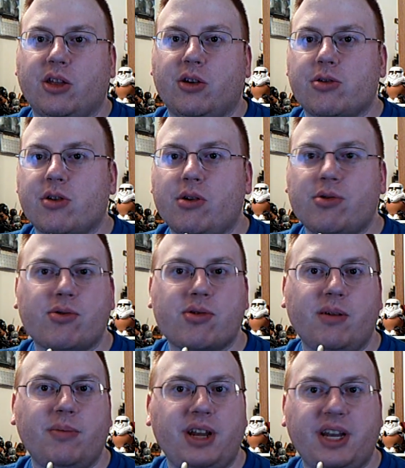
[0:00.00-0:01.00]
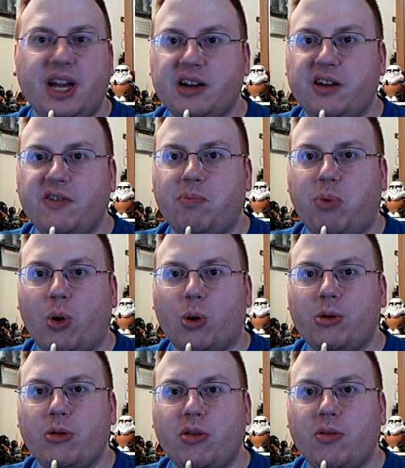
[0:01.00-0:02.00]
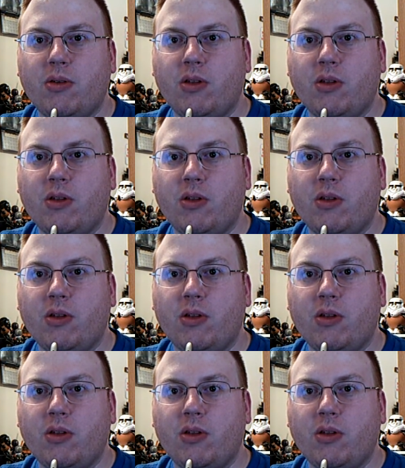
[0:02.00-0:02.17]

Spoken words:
There's also some detective portions